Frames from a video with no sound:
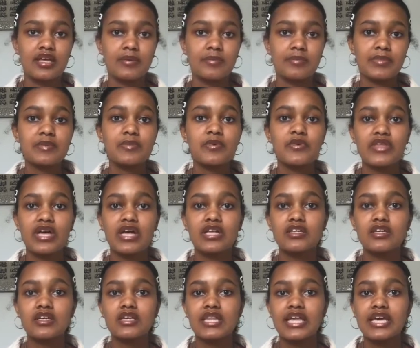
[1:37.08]
People that
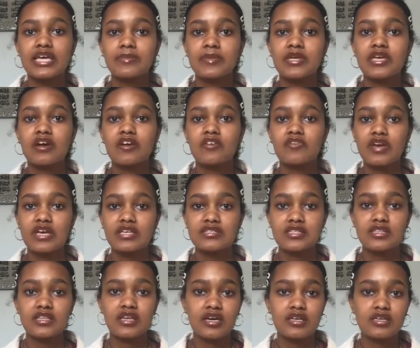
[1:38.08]
look like me are facing
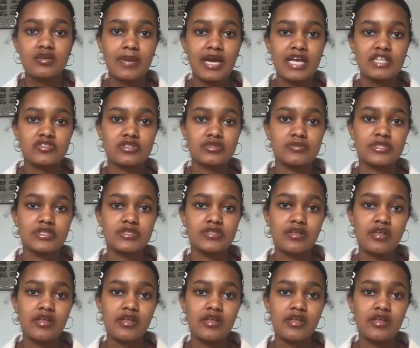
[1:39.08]
the unimaginable.